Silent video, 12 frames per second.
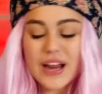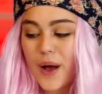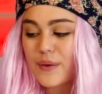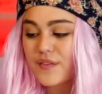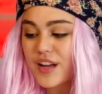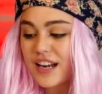
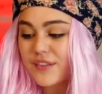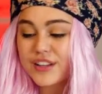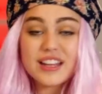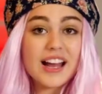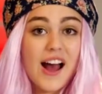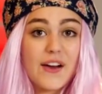now we've got
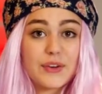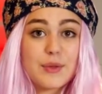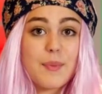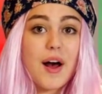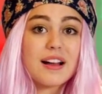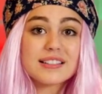everything out of the
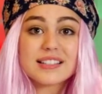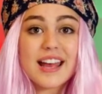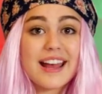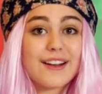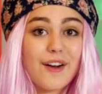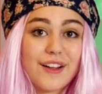box
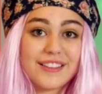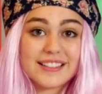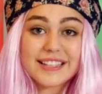and on the